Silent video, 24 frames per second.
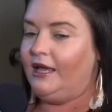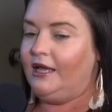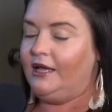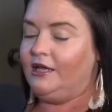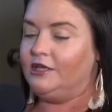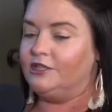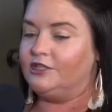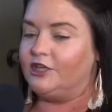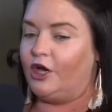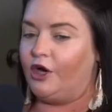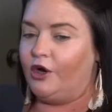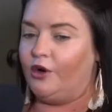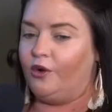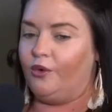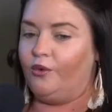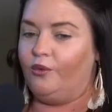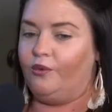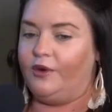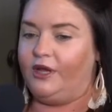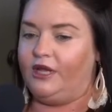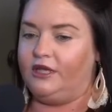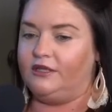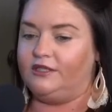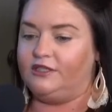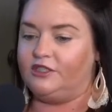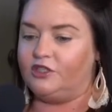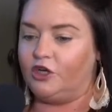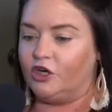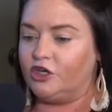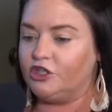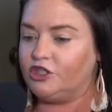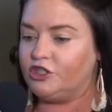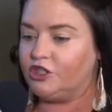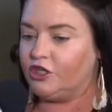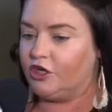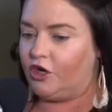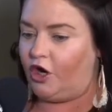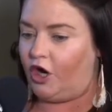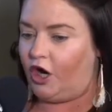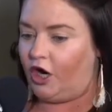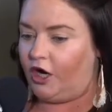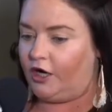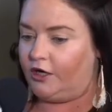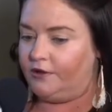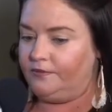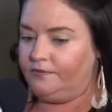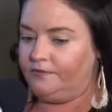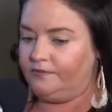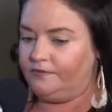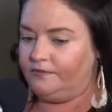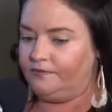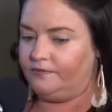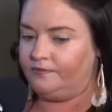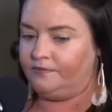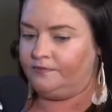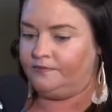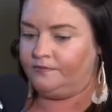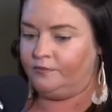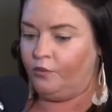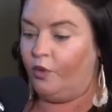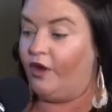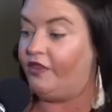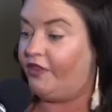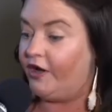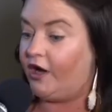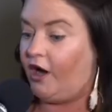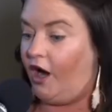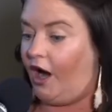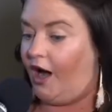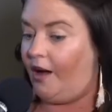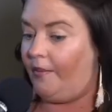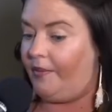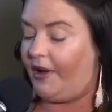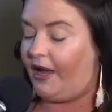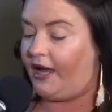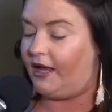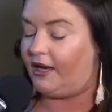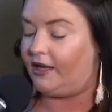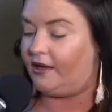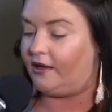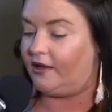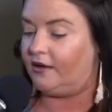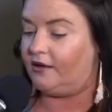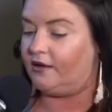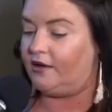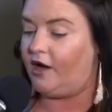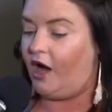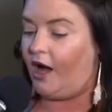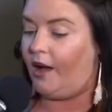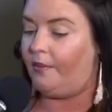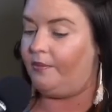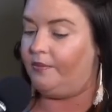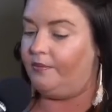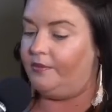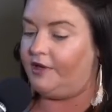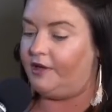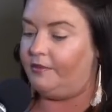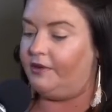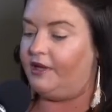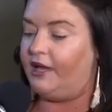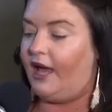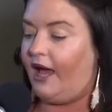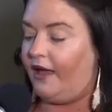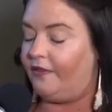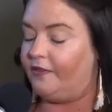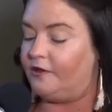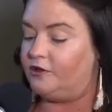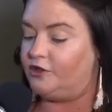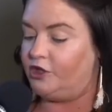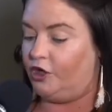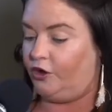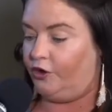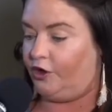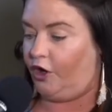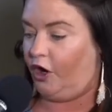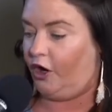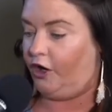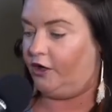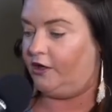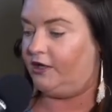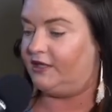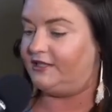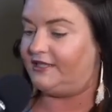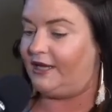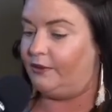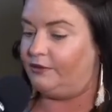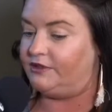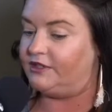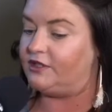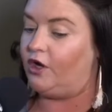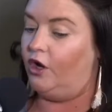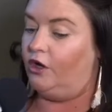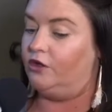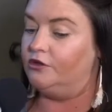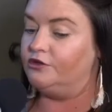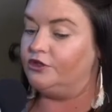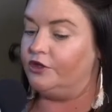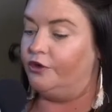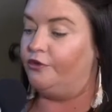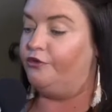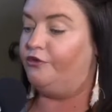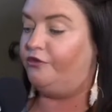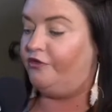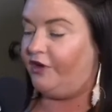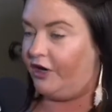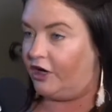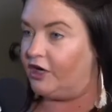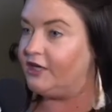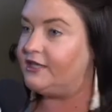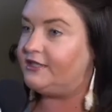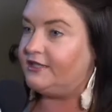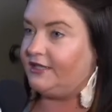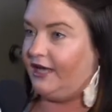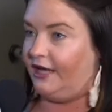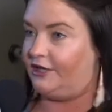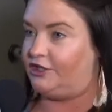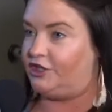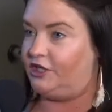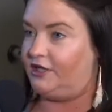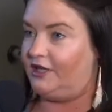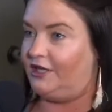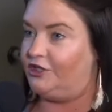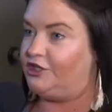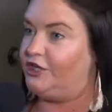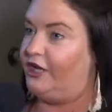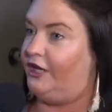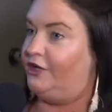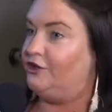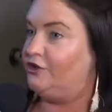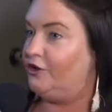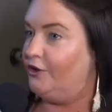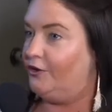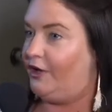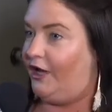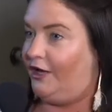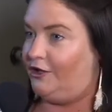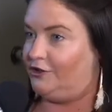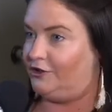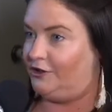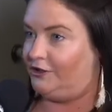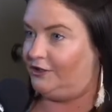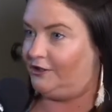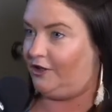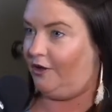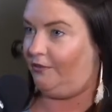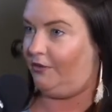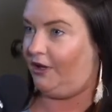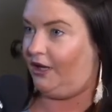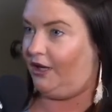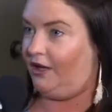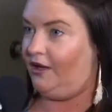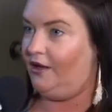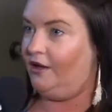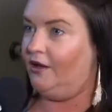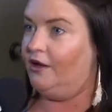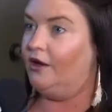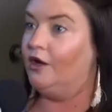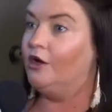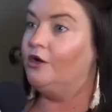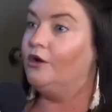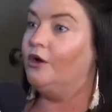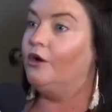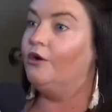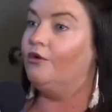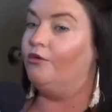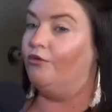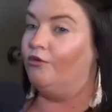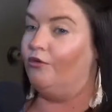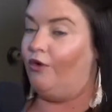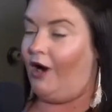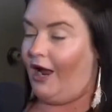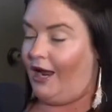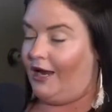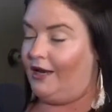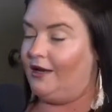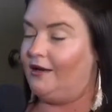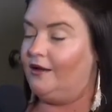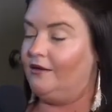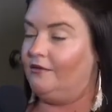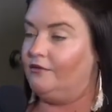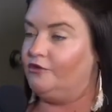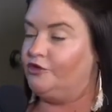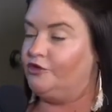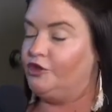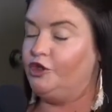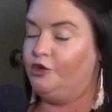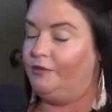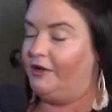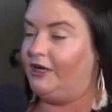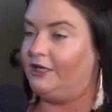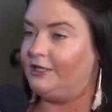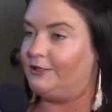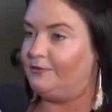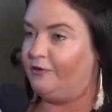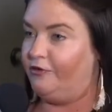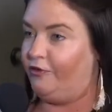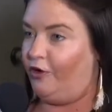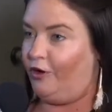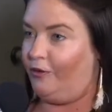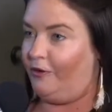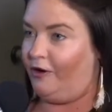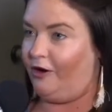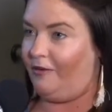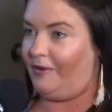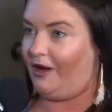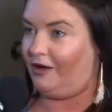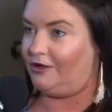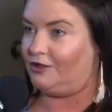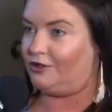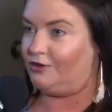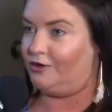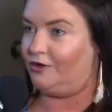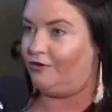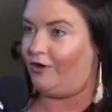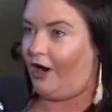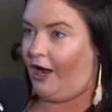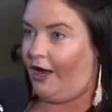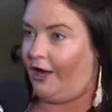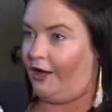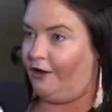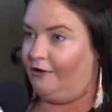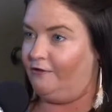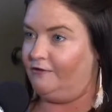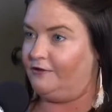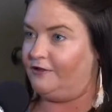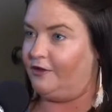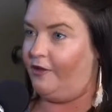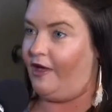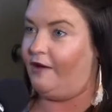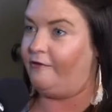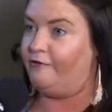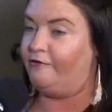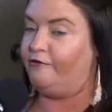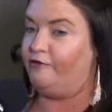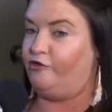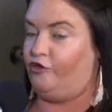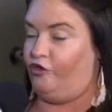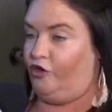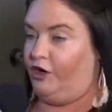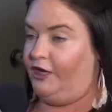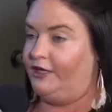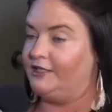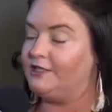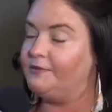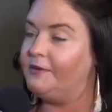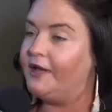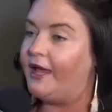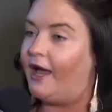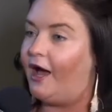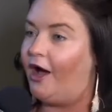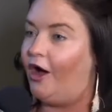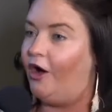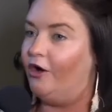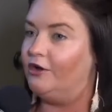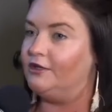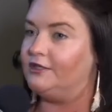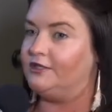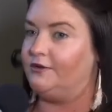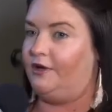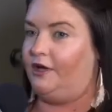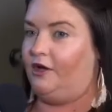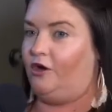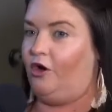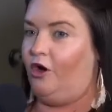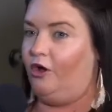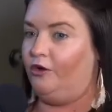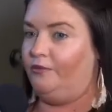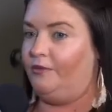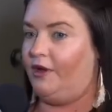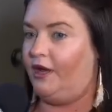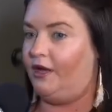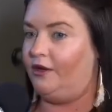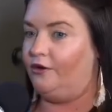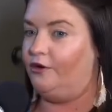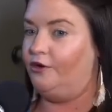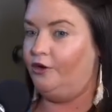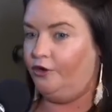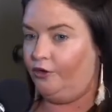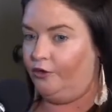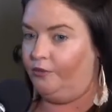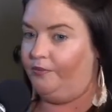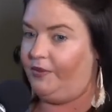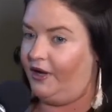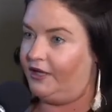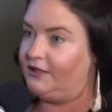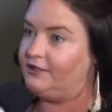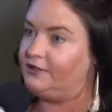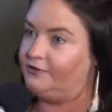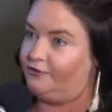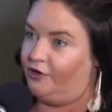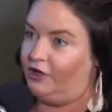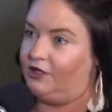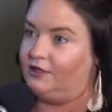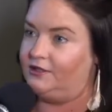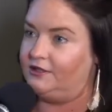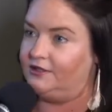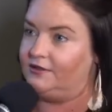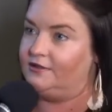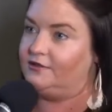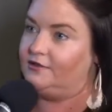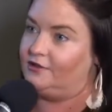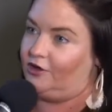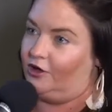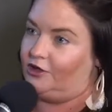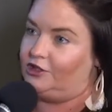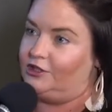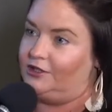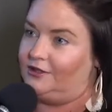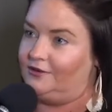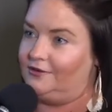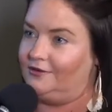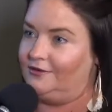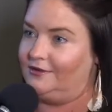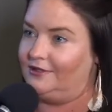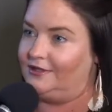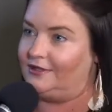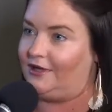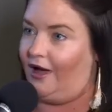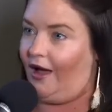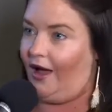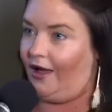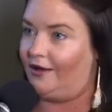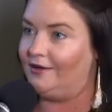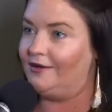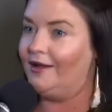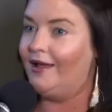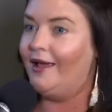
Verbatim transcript: So we searched the car with a cop. I had a cop meet me at the tow yard because that was also very sketchy. They changed locations on me right two minutes before we were about to arrive. So that freaked me out. So I called my new best friend, Sergeant Scott,